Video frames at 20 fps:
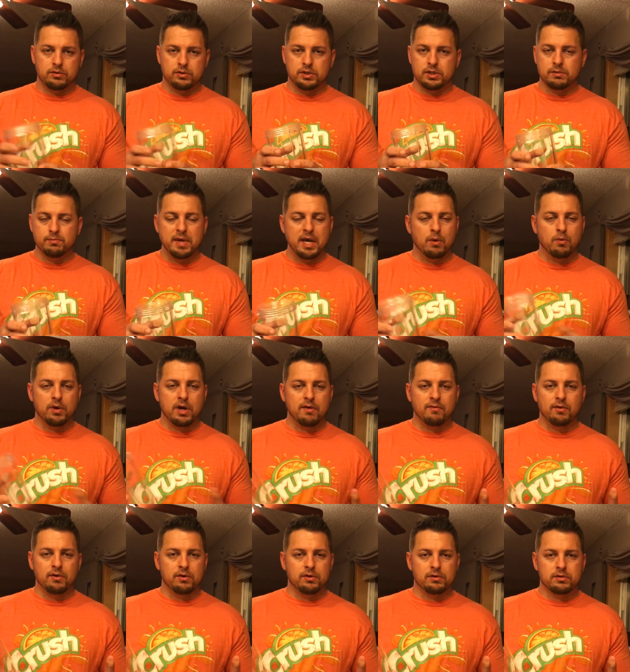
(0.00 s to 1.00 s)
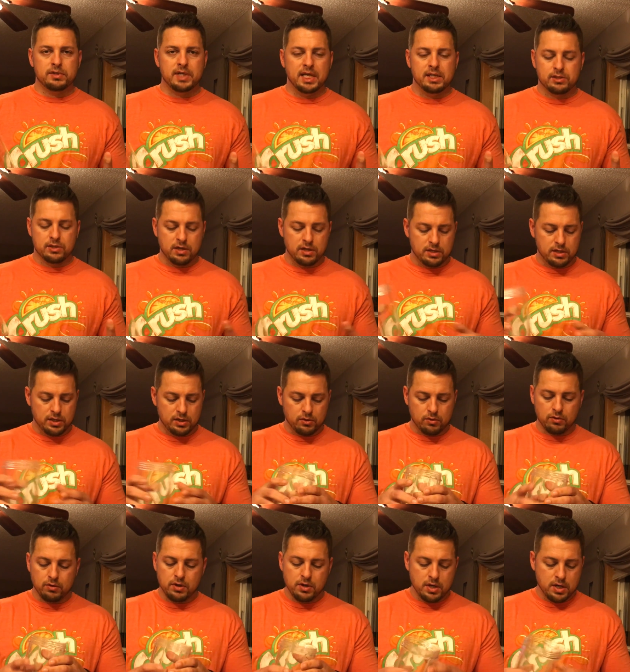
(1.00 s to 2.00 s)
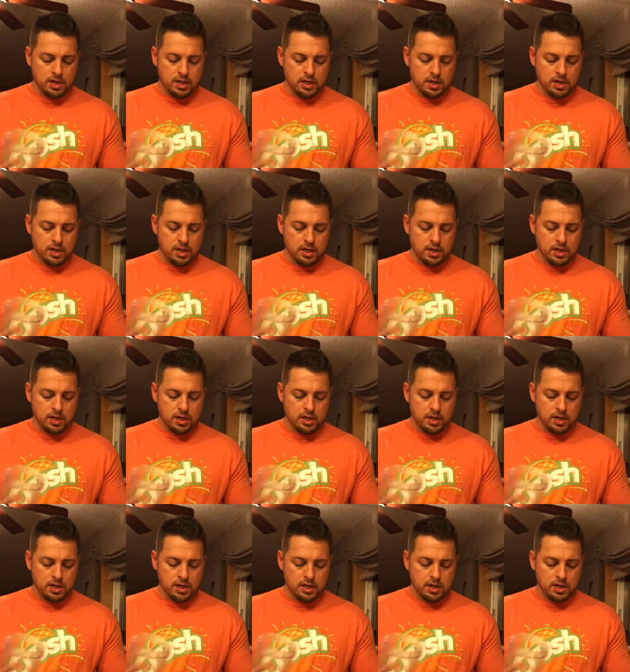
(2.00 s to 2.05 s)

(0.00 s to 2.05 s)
Just make whatever tastes good to you.